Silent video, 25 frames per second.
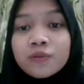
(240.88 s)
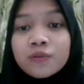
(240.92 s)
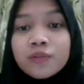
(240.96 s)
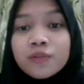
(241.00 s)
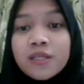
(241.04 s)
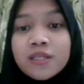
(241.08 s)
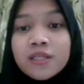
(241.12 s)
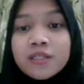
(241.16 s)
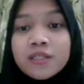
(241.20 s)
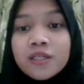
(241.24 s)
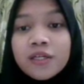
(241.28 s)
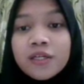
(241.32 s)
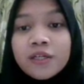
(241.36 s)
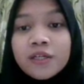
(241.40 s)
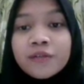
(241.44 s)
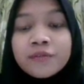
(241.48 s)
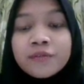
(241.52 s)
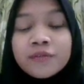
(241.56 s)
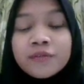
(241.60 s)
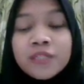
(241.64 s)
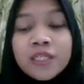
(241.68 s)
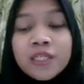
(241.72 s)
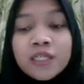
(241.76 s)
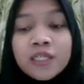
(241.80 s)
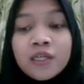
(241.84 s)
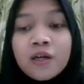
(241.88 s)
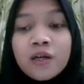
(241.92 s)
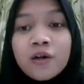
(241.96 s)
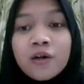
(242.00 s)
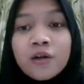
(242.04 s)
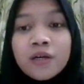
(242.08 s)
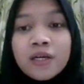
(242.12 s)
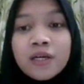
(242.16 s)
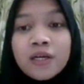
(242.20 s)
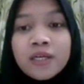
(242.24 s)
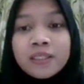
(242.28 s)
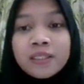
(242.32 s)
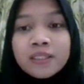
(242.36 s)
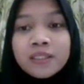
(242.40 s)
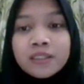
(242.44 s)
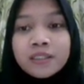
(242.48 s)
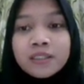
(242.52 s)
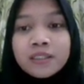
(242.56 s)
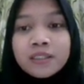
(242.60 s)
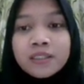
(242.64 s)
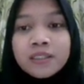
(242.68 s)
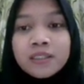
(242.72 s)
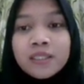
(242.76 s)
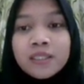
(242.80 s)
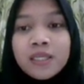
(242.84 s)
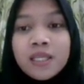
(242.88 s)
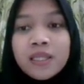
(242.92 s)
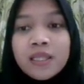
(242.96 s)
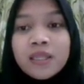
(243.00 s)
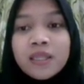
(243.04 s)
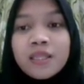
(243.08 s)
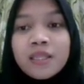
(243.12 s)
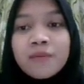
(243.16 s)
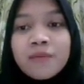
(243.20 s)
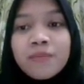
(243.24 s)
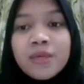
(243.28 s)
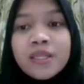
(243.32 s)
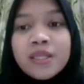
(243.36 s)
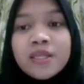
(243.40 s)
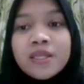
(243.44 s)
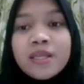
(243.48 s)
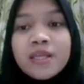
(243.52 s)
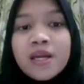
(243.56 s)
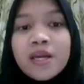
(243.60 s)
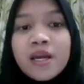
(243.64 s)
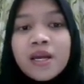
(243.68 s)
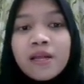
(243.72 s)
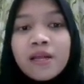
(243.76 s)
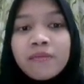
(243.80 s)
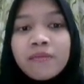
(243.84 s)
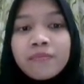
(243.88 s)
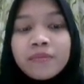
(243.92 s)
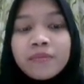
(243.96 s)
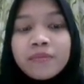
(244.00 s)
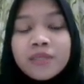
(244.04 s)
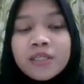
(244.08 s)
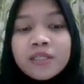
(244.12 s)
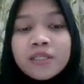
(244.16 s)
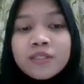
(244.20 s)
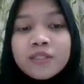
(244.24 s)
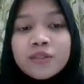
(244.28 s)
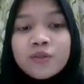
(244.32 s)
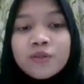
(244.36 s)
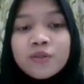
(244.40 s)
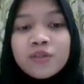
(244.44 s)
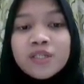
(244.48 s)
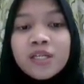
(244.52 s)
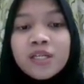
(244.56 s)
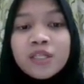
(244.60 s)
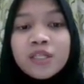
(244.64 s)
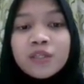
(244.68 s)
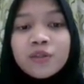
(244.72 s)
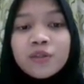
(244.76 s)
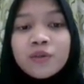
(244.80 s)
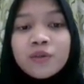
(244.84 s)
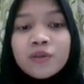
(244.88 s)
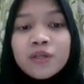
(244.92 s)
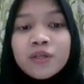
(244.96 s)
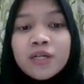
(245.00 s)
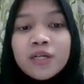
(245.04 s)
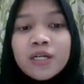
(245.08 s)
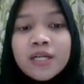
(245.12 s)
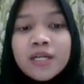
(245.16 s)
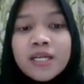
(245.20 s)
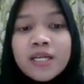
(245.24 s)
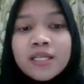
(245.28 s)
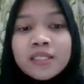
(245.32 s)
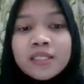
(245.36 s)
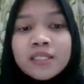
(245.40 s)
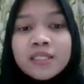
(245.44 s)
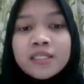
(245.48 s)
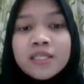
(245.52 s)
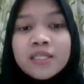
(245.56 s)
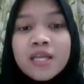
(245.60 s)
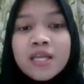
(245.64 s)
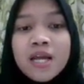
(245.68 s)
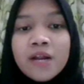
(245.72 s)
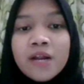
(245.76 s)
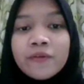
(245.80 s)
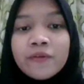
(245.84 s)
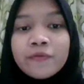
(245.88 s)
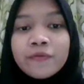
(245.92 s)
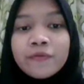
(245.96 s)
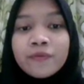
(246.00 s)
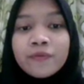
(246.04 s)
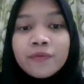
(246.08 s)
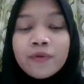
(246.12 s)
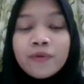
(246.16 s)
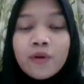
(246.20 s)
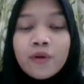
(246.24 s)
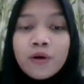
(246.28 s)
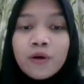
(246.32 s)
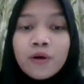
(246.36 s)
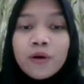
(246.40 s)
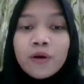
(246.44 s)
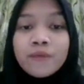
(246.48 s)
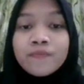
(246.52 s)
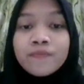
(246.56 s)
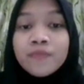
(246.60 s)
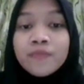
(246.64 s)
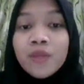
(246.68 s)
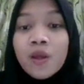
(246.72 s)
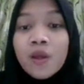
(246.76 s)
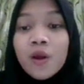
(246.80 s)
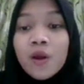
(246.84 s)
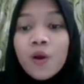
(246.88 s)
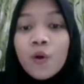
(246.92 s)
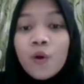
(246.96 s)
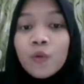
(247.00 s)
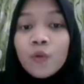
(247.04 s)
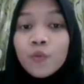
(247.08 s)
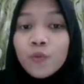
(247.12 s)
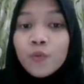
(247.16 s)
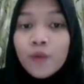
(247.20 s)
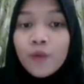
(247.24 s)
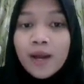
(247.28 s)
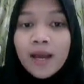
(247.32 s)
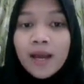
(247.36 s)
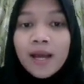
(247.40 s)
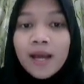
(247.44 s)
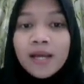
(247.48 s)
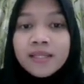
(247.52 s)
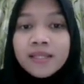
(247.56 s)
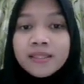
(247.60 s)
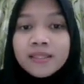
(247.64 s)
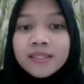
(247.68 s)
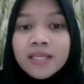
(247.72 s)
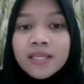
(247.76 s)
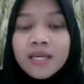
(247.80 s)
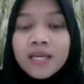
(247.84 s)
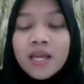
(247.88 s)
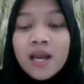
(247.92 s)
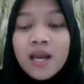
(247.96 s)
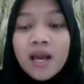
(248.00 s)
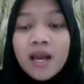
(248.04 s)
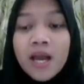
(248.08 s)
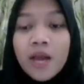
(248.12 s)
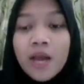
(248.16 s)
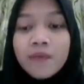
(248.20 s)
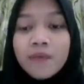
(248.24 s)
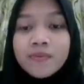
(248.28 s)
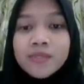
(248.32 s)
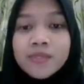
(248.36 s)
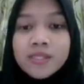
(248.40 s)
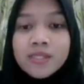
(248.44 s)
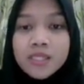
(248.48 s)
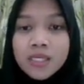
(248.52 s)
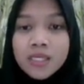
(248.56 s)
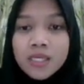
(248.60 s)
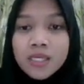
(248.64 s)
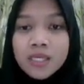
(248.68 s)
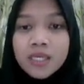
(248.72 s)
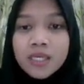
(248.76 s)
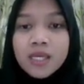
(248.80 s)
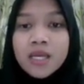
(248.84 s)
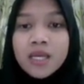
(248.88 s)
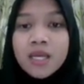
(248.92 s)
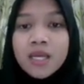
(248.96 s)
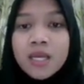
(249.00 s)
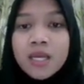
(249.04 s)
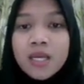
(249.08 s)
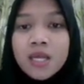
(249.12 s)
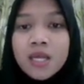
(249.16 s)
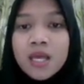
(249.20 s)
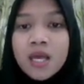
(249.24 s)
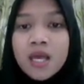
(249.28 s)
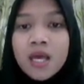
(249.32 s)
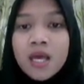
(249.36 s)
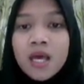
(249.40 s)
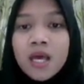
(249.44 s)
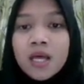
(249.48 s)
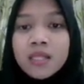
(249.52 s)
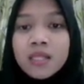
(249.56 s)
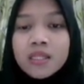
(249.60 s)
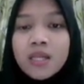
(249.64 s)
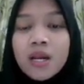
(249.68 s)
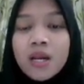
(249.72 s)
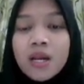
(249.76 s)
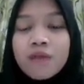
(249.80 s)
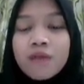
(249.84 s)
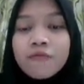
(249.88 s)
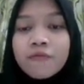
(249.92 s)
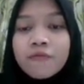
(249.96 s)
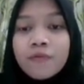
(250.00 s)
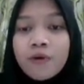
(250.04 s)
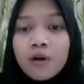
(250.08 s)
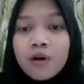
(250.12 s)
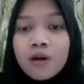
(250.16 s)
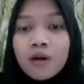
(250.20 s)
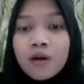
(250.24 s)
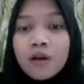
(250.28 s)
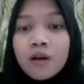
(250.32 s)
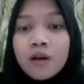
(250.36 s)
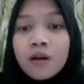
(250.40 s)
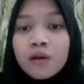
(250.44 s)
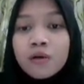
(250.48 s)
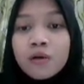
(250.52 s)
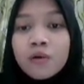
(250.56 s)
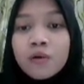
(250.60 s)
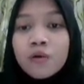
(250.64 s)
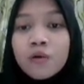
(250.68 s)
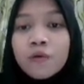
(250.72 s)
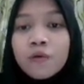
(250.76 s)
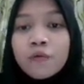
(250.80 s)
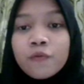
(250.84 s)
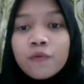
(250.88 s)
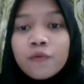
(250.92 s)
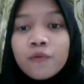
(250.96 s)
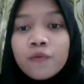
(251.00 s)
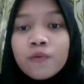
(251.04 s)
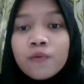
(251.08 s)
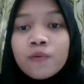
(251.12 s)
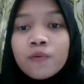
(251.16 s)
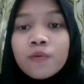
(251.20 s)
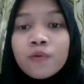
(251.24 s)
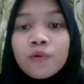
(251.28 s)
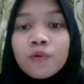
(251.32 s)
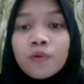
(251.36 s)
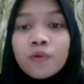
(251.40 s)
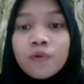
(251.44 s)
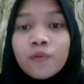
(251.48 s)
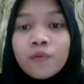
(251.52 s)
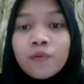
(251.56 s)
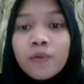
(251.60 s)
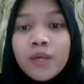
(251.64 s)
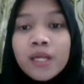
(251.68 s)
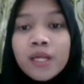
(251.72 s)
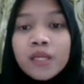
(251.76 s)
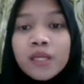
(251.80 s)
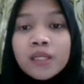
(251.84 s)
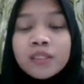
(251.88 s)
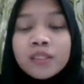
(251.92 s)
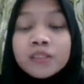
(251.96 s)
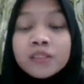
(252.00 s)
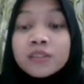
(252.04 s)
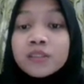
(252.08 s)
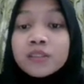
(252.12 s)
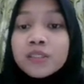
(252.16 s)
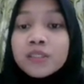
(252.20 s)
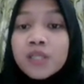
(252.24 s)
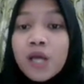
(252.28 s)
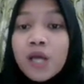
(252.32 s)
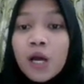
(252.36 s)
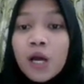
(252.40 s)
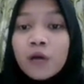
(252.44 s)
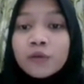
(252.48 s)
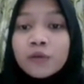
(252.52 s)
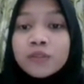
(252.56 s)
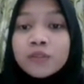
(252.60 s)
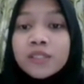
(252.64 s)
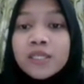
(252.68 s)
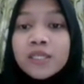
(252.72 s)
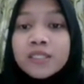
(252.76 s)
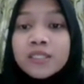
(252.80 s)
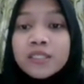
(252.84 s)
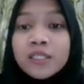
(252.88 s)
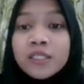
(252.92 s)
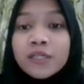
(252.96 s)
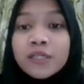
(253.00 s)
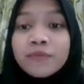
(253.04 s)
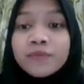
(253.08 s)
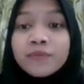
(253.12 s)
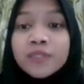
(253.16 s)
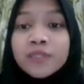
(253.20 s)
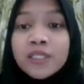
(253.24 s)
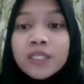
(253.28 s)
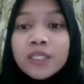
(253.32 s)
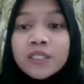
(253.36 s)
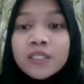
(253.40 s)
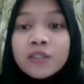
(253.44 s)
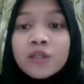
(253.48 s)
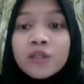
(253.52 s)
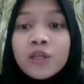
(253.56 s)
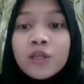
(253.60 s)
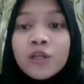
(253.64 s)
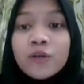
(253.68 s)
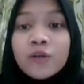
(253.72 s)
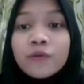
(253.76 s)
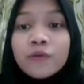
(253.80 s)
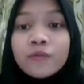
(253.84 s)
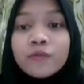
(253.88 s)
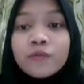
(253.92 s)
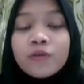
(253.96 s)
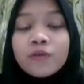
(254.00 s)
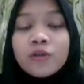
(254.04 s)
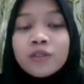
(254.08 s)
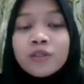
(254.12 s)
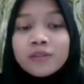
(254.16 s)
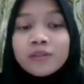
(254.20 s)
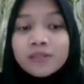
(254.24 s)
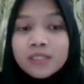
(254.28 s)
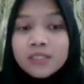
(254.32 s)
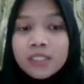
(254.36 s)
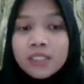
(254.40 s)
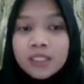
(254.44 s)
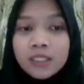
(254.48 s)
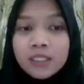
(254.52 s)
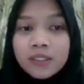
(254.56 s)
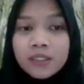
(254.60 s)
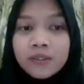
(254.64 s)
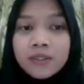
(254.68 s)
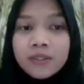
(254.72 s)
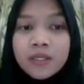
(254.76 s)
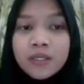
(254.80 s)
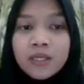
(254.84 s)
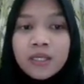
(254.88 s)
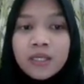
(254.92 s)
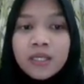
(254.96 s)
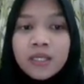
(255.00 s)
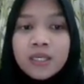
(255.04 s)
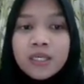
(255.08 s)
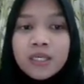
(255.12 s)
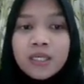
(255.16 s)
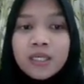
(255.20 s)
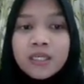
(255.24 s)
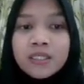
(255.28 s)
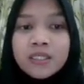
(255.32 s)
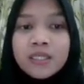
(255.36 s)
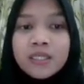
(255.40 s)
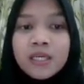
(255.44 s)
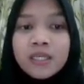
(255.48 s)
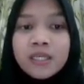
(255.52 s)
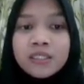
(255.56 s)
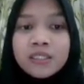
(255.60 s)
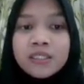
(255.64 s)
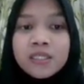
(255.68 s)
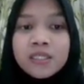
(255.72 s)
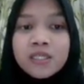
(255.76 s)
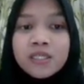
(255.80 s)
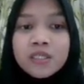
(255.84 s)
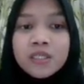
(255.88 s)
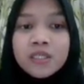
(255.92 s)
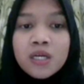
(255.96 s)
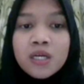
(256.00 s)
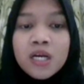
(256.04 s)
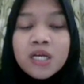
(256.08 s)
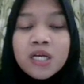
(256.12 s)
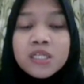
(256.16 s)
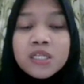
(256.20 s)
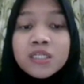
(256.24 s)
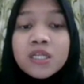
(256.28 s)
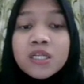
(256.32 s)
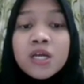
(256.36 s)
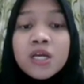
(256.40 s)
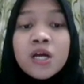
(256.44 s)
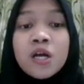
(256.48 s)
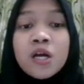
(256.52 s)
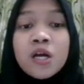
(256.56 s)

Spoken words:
to describe things orally. The media helps students to create ideas from what they have seen. Therefore, we now descriptive faulty. In addition,